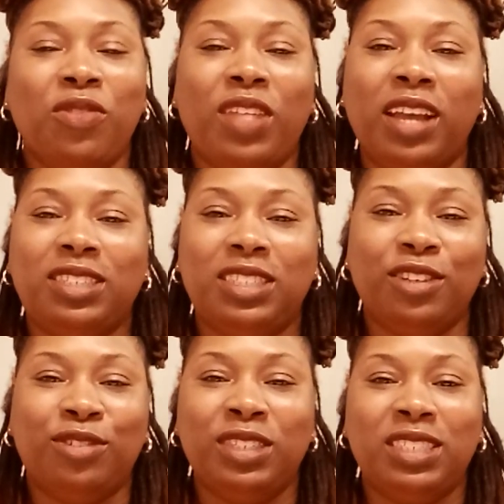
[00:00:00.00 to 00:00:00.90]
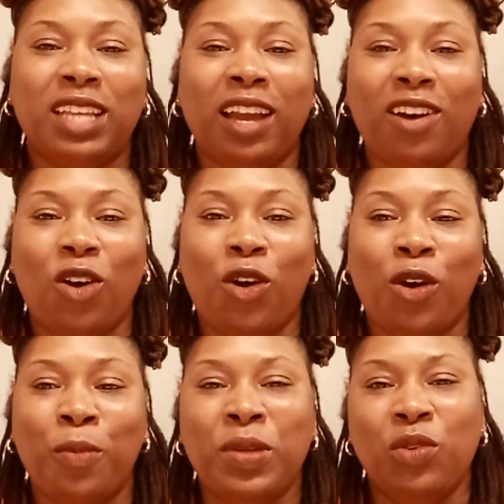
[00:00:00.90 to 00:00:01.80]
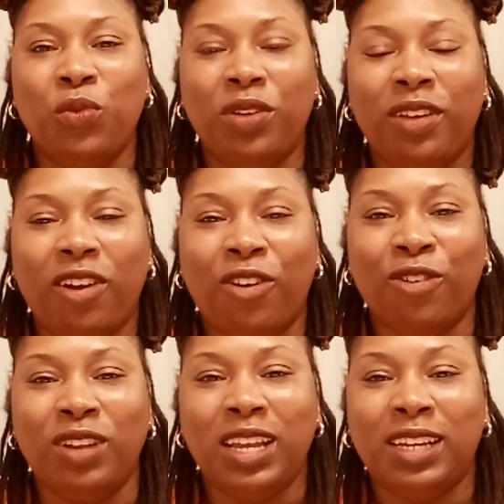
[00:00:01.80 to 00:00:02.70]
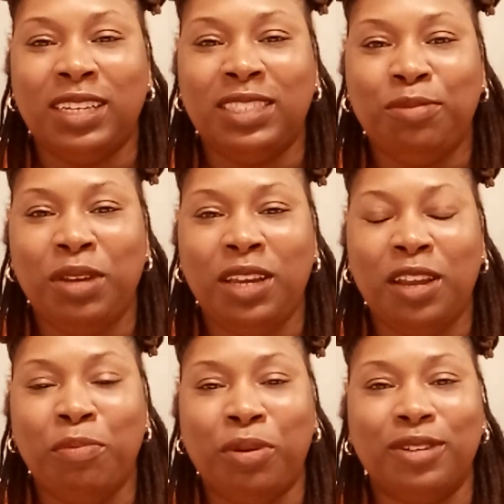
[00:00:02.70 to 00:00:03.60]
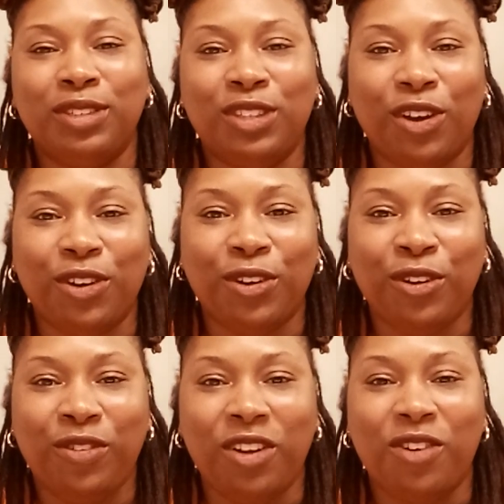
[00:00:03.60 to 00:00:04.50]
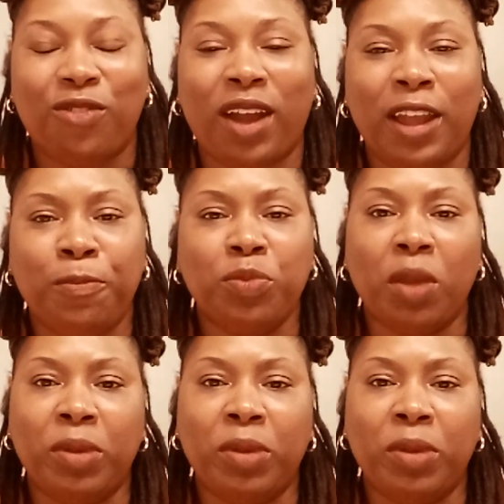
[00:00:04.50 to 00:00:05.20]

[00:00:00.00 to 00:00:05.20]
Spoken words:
that stillness, that calm, where the earth is being preserved, right?